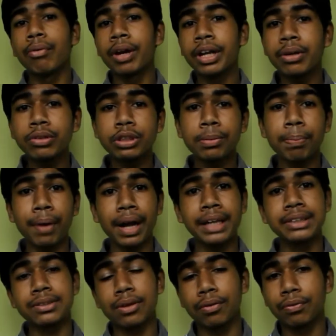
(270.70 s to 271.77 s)
reduce the
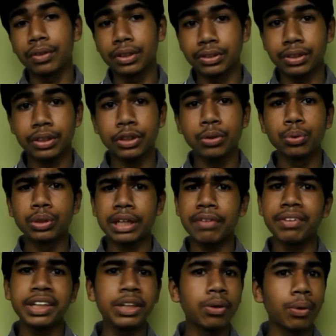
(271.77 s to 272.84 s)
price of this to
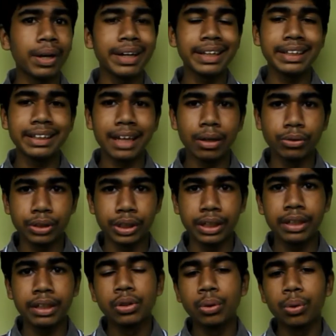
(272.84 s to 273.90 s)
17 or
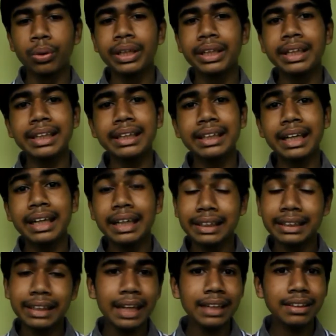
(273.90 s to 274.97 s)
18,000. So in, the,
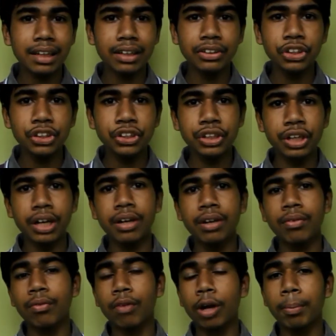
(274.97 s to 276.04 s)
in that condition,
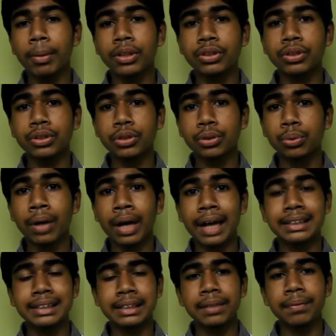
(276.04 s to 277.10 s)
OnePlus 2
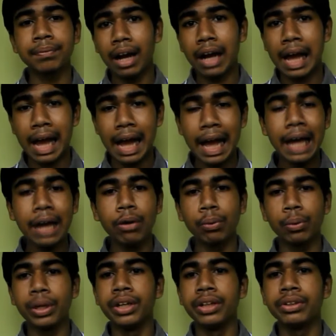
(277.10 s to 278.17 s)
has a
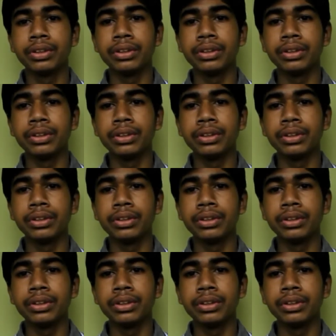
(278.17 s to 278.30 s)
arrow in